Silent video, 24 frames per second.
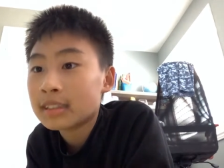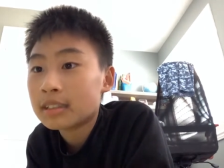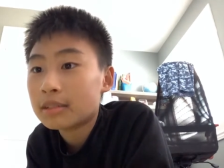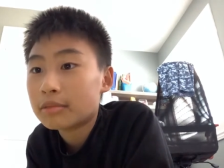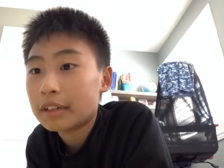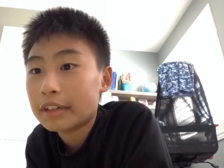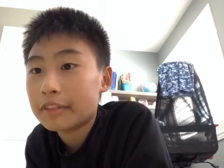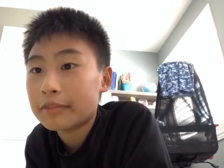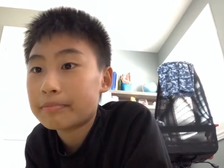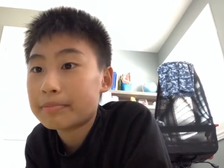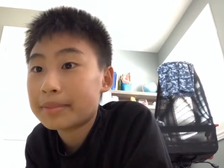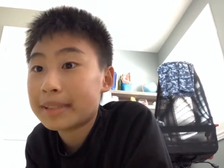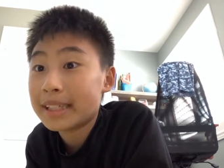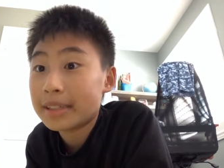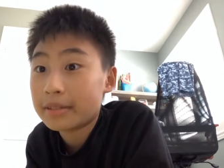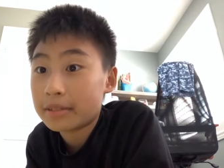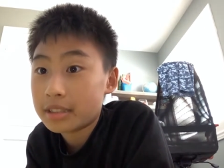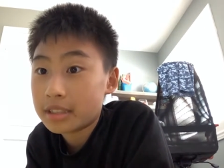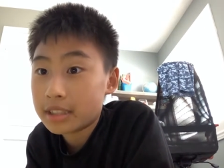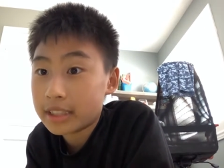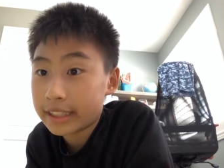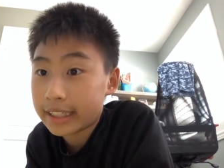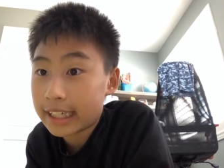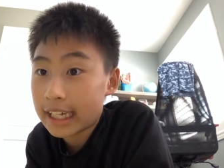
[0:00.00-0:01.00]
With Pierce,
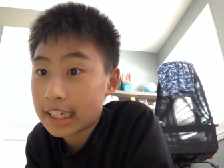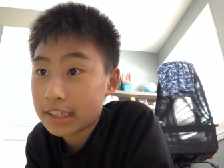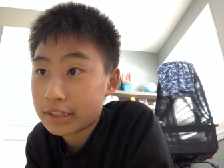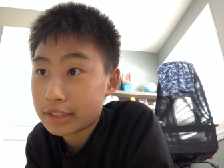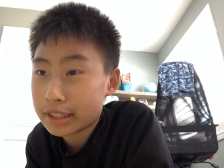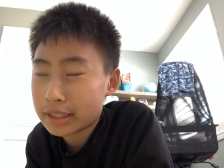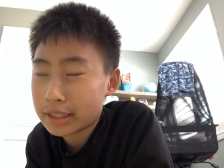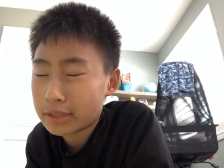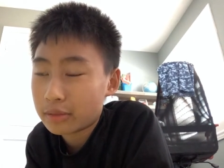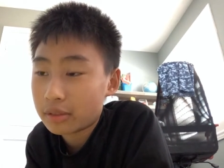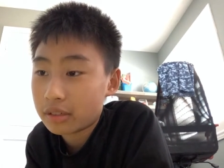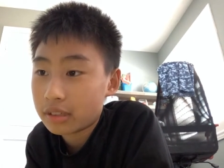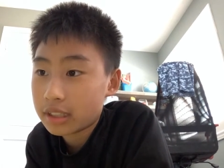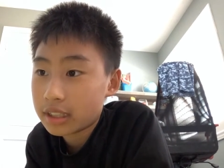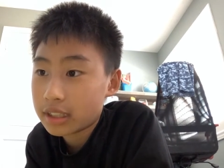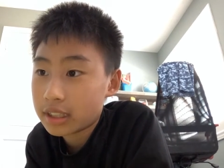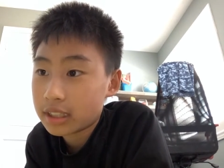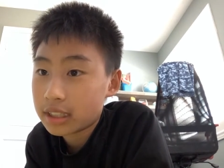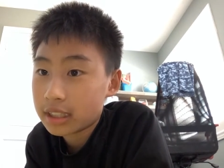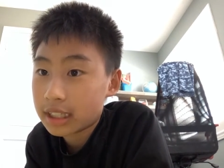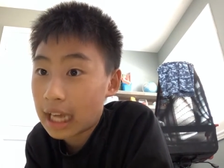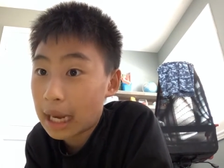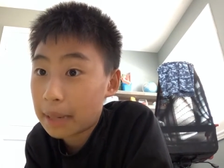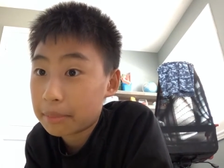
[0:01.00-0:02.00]
the Kentrosaurus,
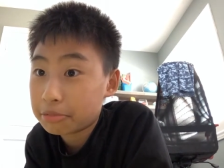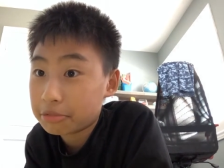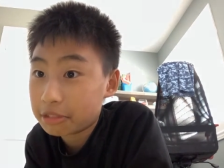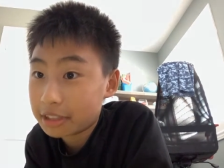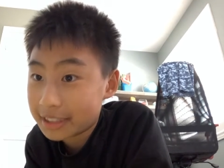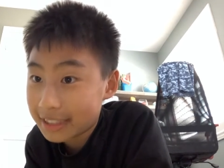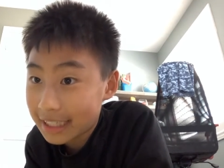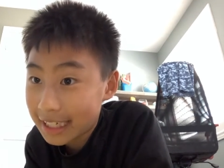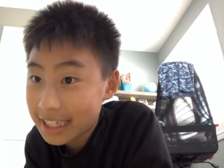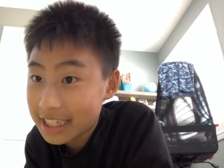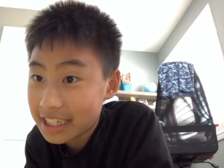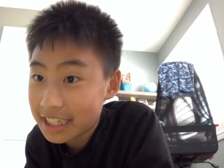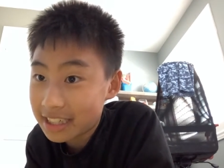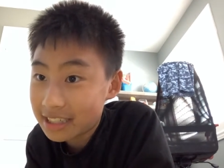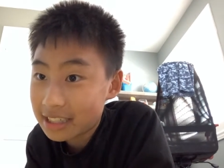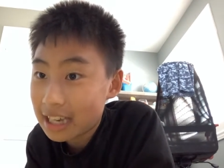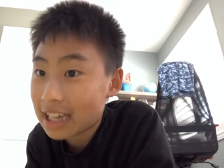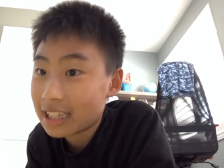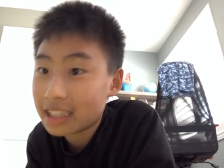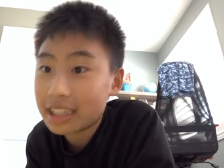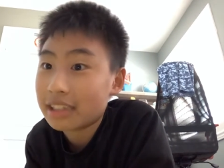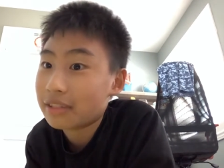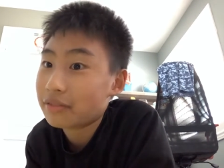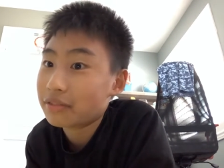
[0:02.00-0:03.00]
Cretaceous. I
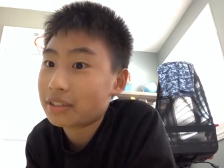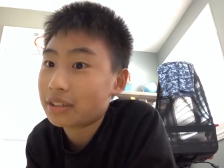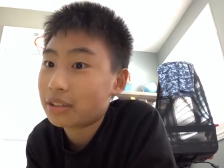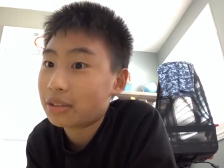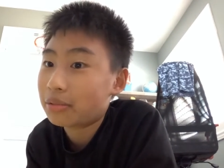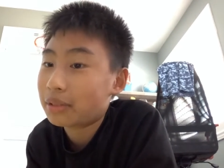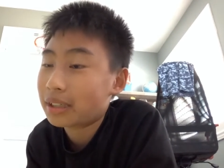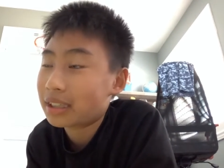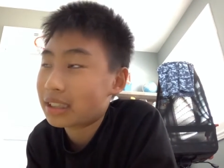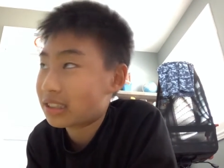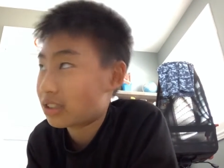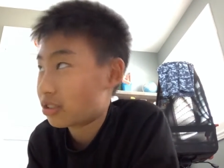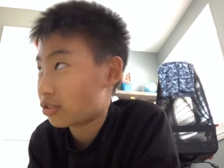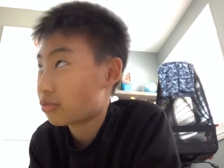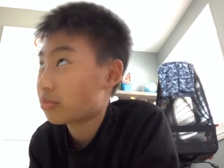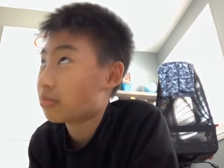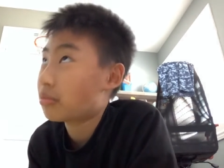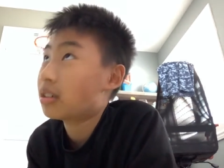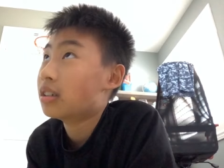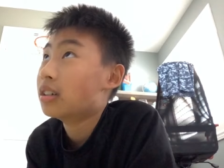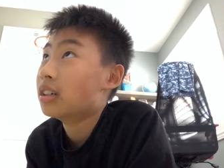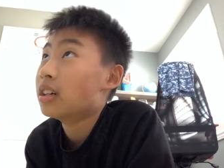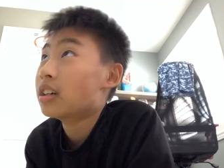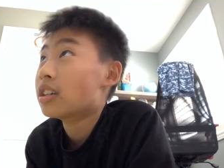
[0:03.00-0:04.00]
didn't even know what
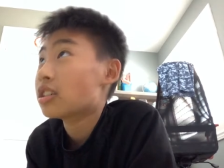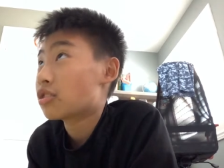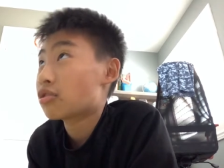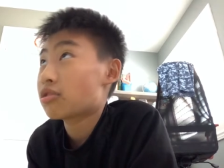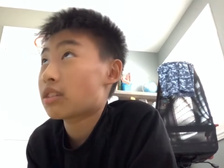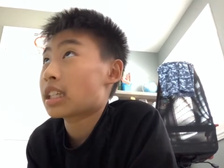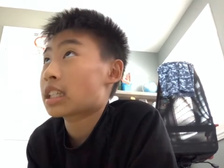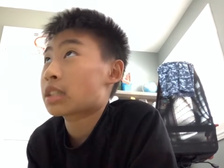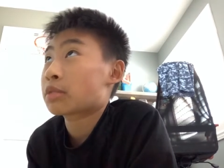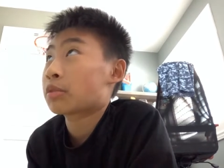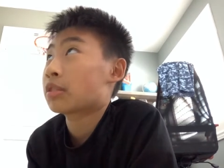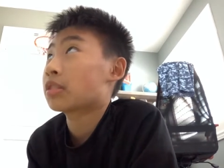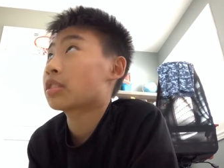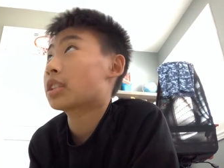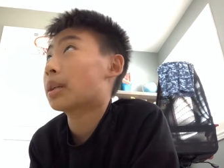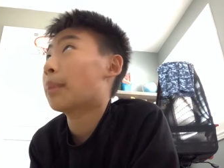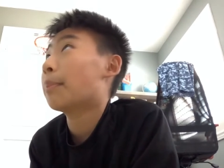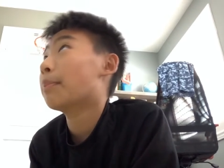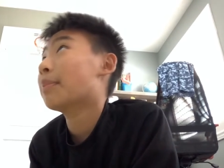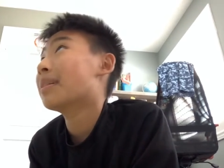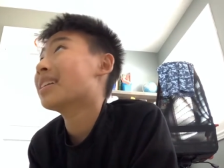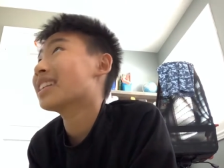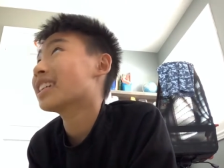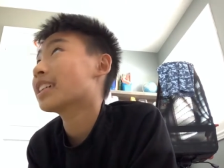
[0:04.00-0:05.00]
Jurassic
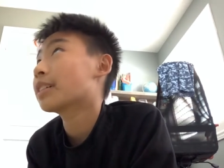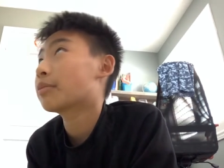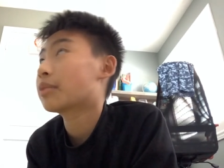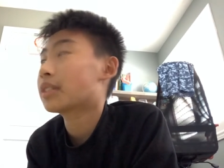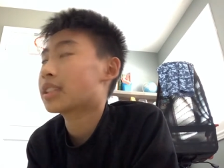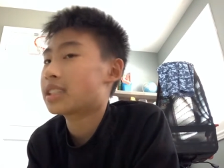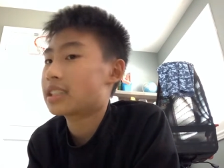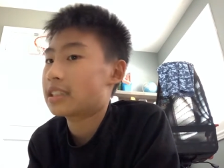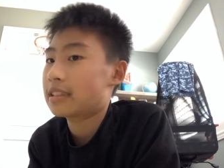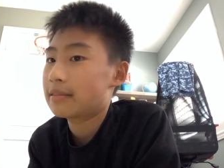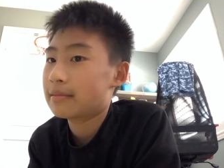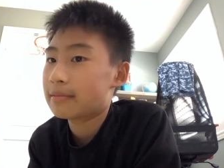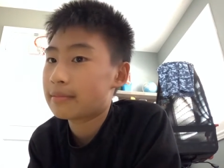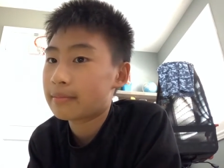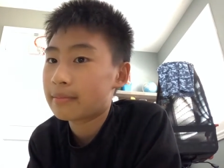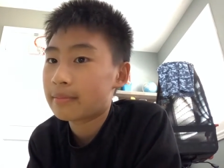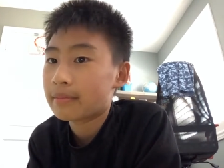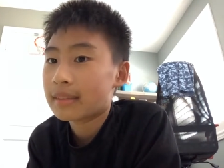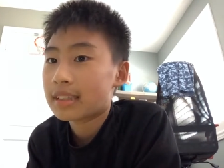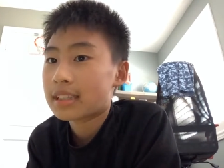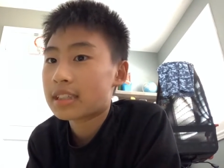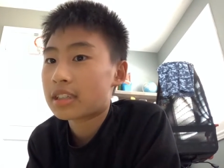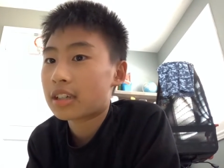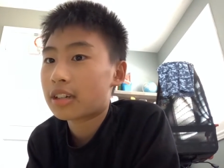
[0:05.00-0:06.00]
Dominion was. In.
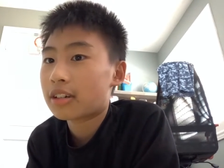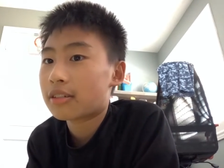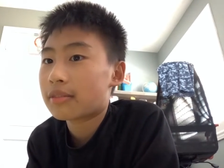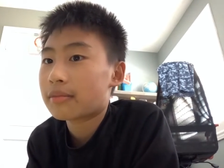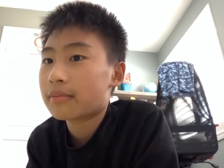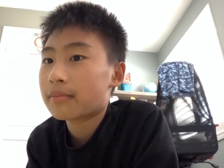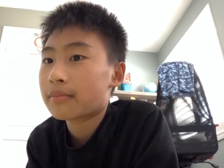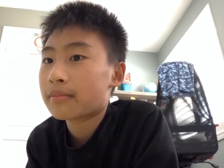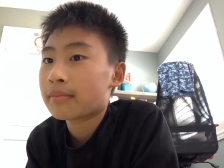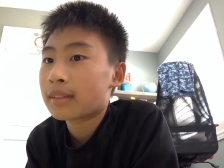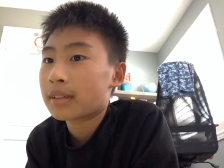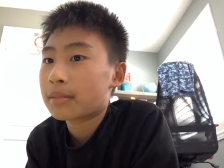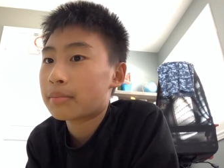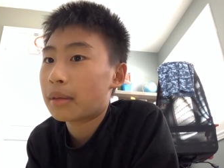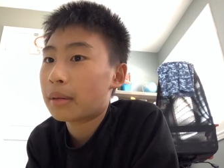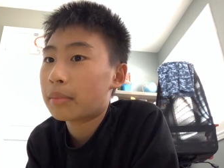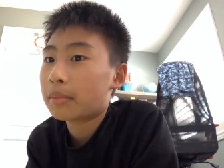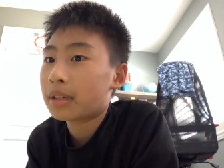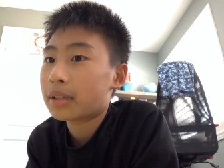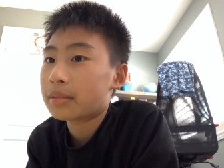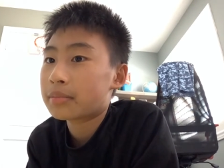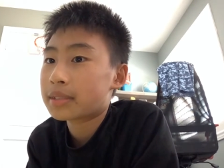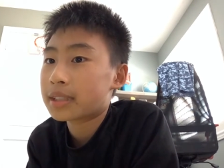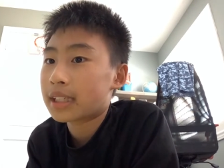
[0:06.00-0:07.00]
So my
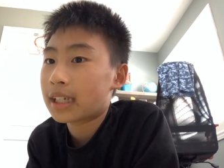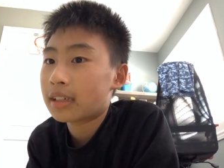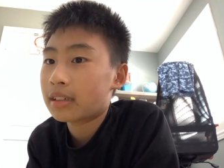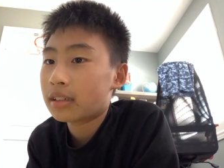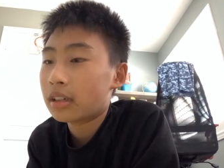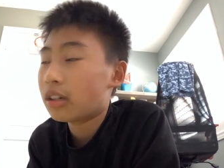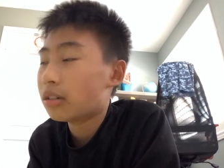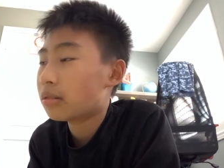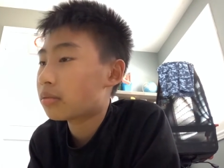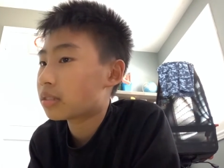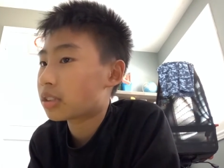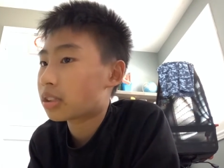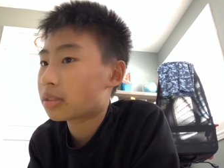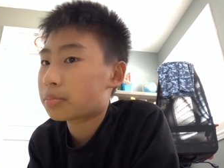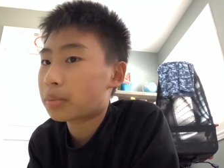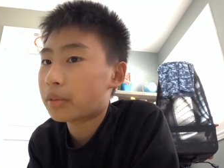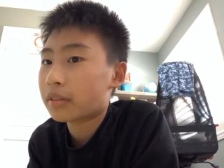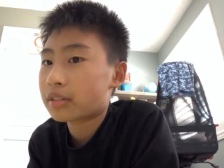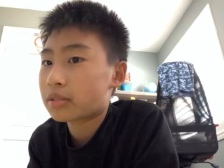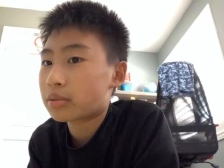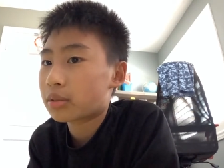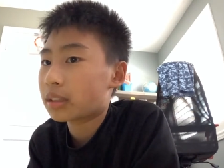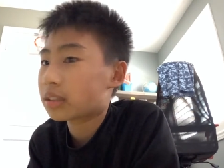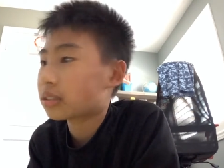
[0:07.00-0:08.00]
mom said, "Oh, they're both
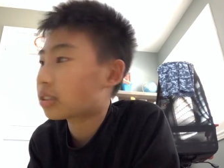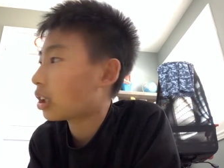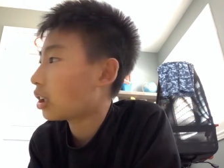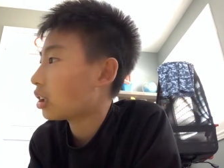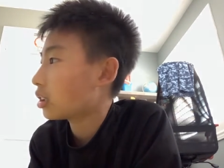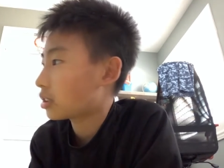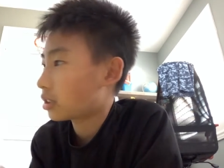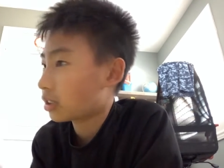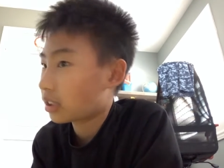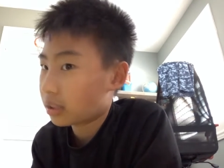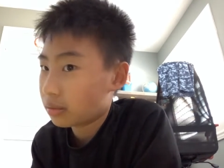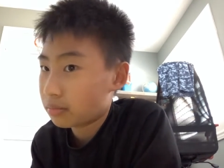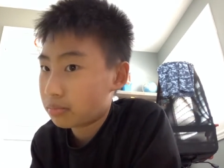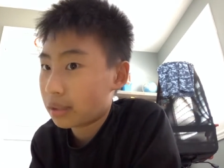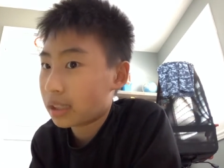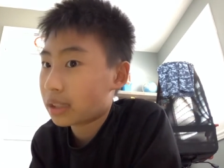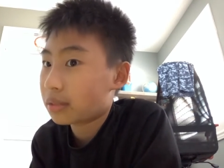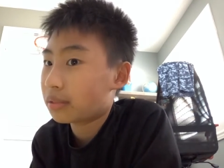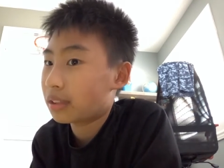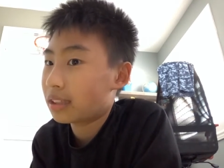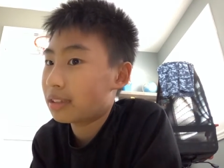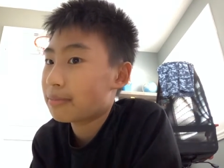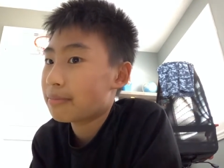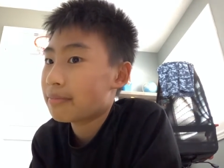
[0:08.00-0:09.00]
twelve dollars. You can pick
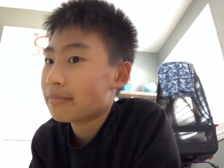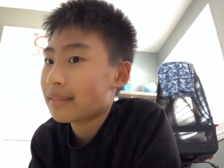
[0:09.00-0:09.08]
one."